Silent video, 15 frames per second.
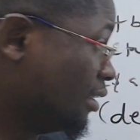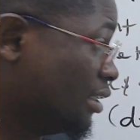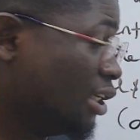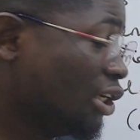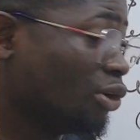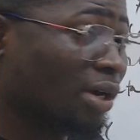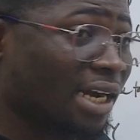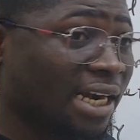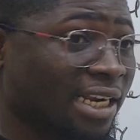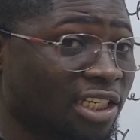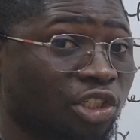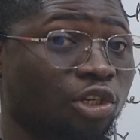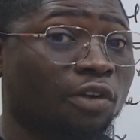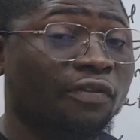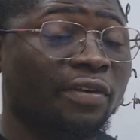
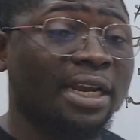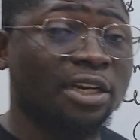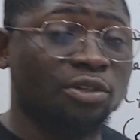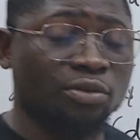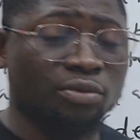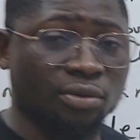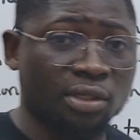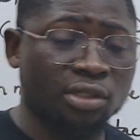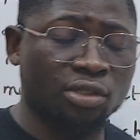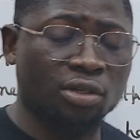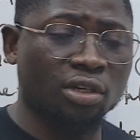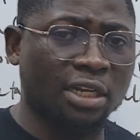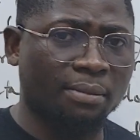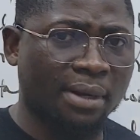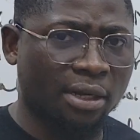localization of electron
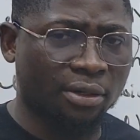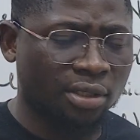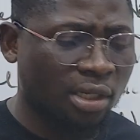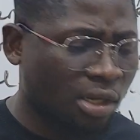talked about.